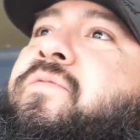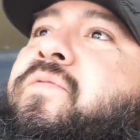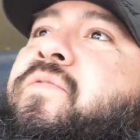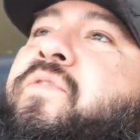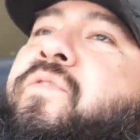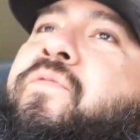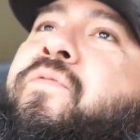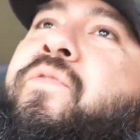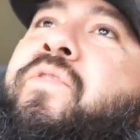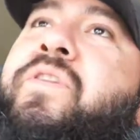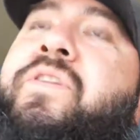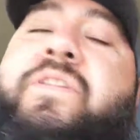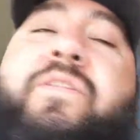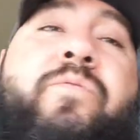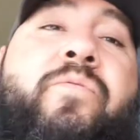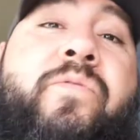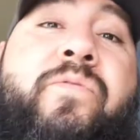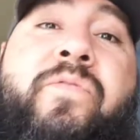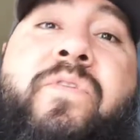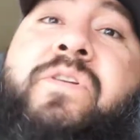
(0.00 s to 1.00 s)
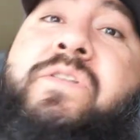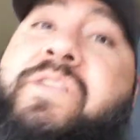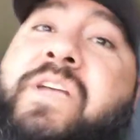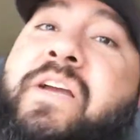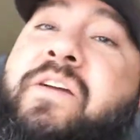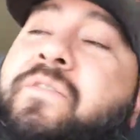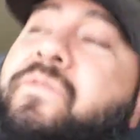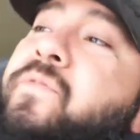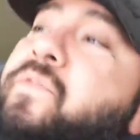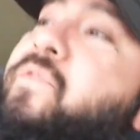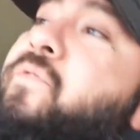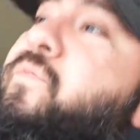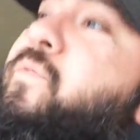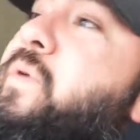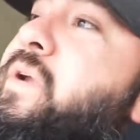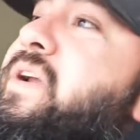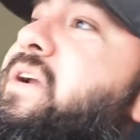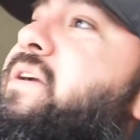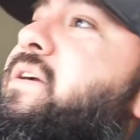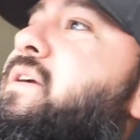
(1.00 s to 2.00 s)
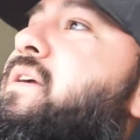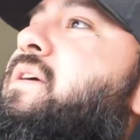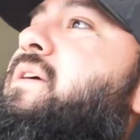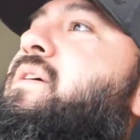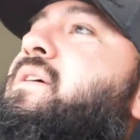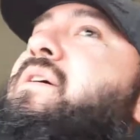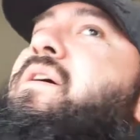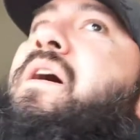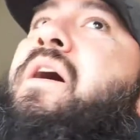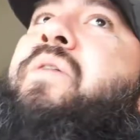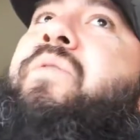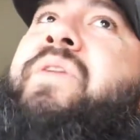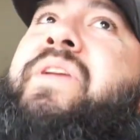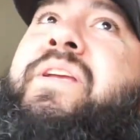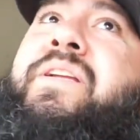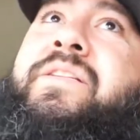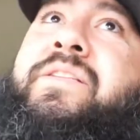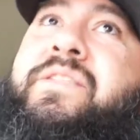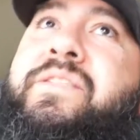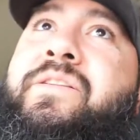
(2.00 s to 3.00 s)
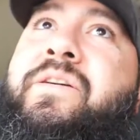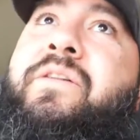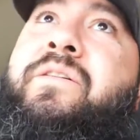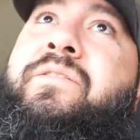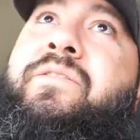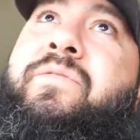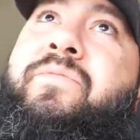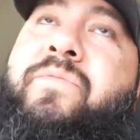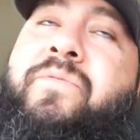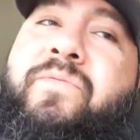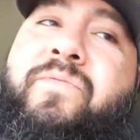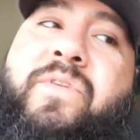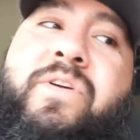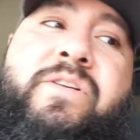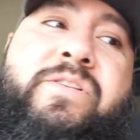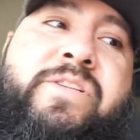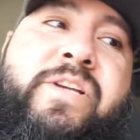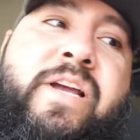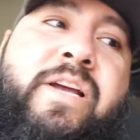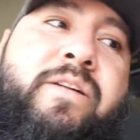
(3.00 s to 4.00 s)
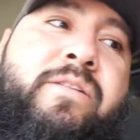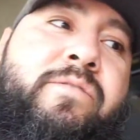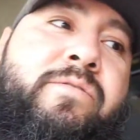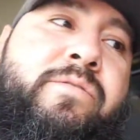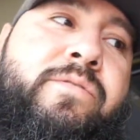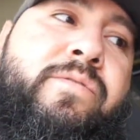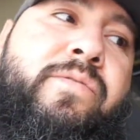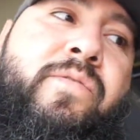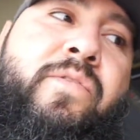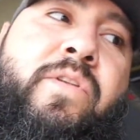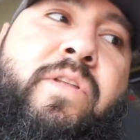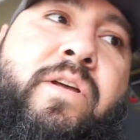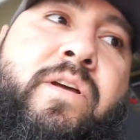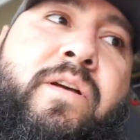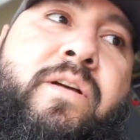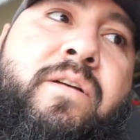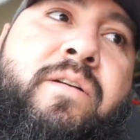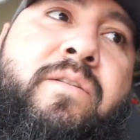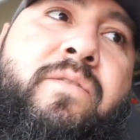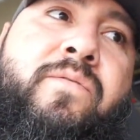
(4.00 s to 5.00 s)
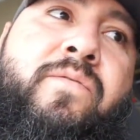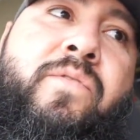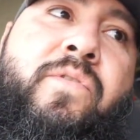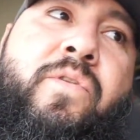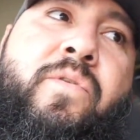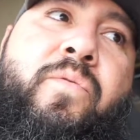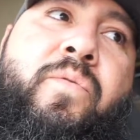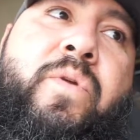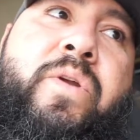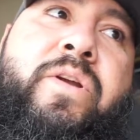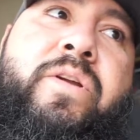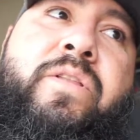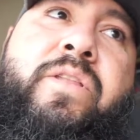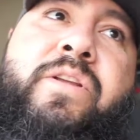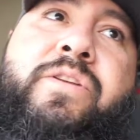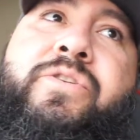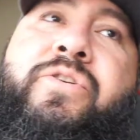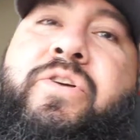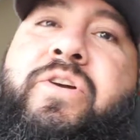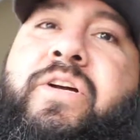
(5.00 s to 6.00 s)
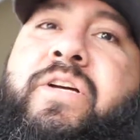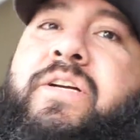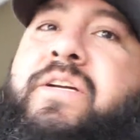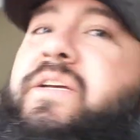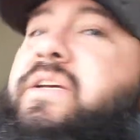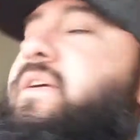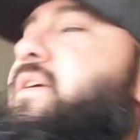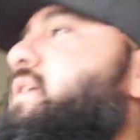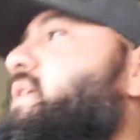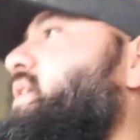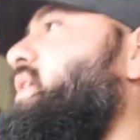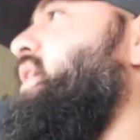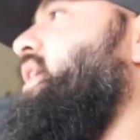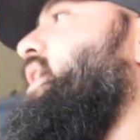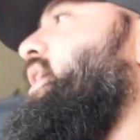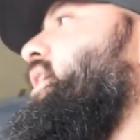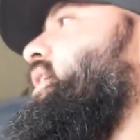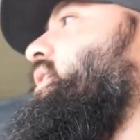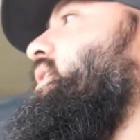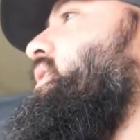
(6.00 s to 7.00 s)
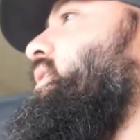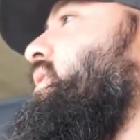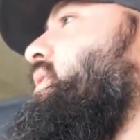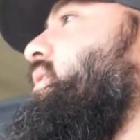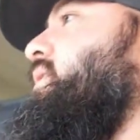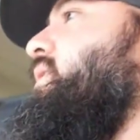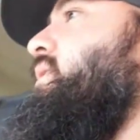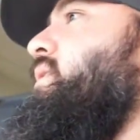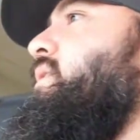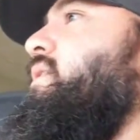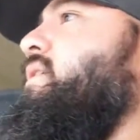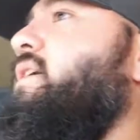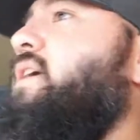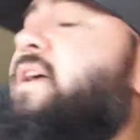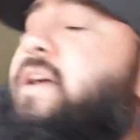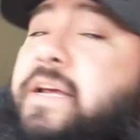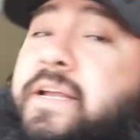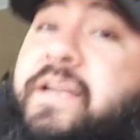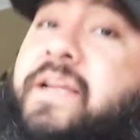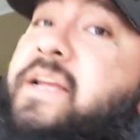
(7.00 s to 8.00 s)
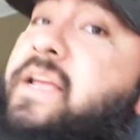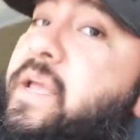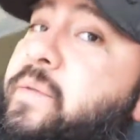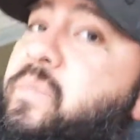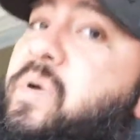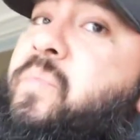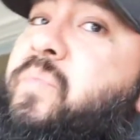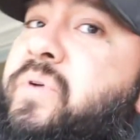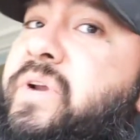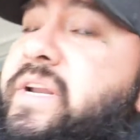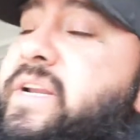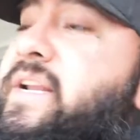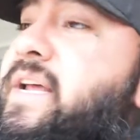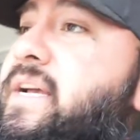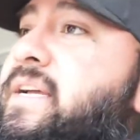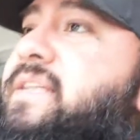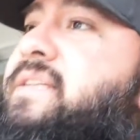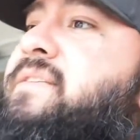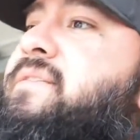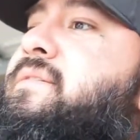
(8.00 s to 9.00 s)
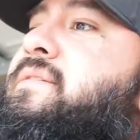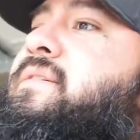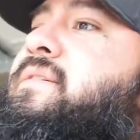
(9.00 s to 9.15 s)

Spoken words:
for the front, the reverse shackle for the rear. I already installed the reverse shackles for the rear of the truck, and they came out pretty nice.